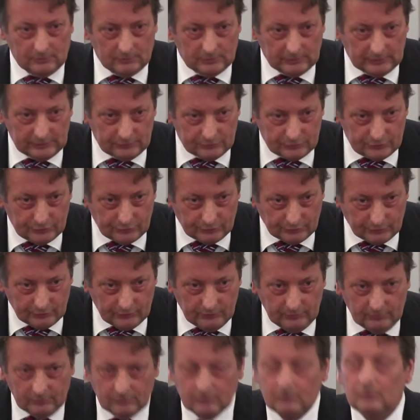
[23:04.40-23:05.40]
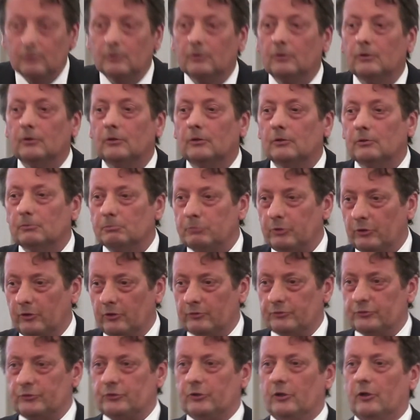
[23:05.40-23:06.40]
in two, put
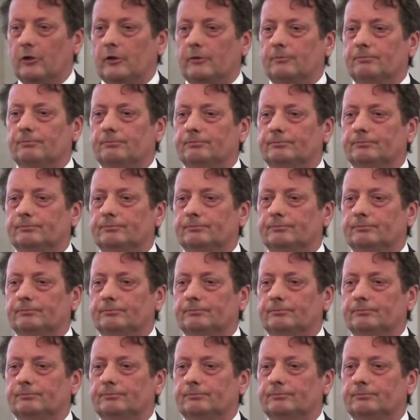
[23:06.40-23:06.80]
on side.